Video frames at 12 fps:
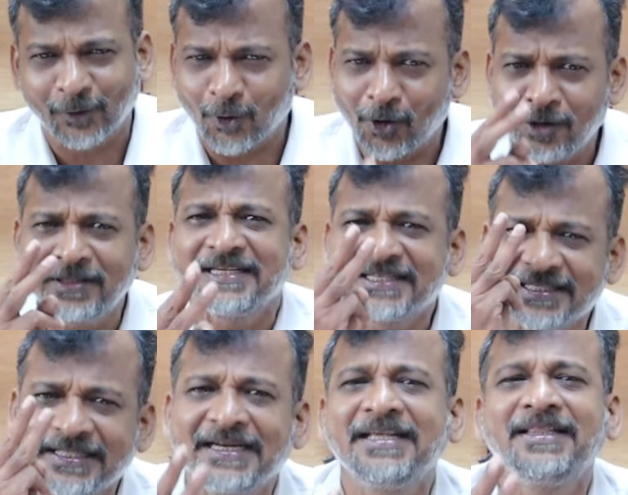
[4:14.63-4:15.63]
All these
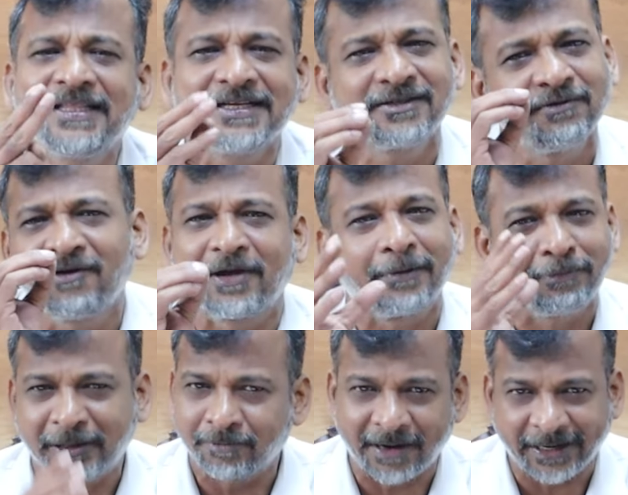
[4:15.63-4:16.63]
three things we have
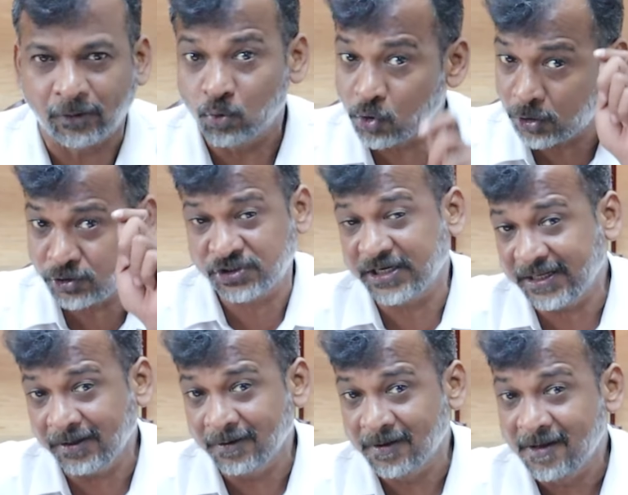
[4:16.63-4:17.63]
kept in mind. What to
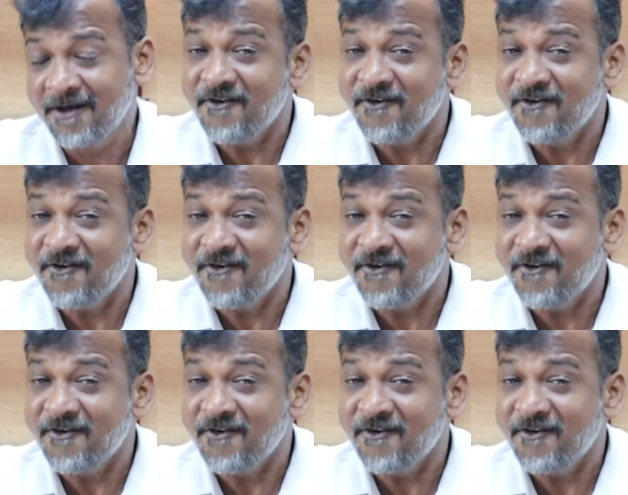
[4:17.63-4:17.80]
study?